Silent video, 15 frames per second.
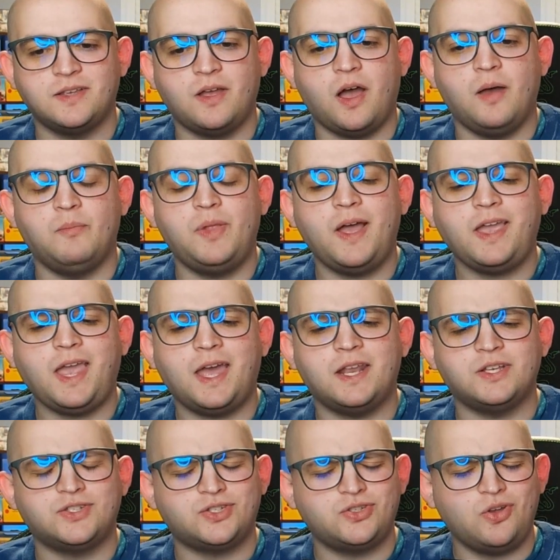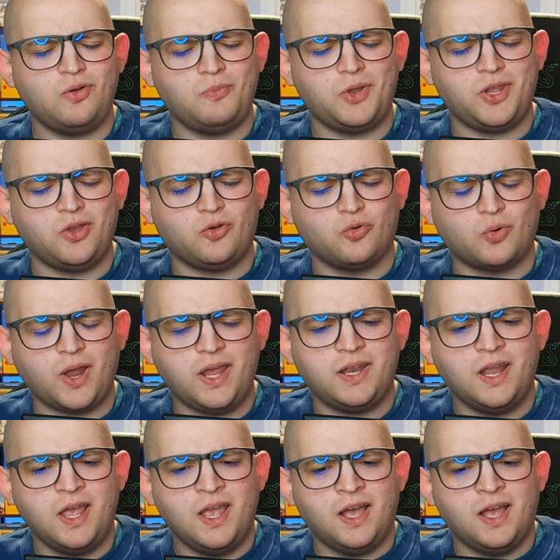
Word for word: Um, Black Cat has so many great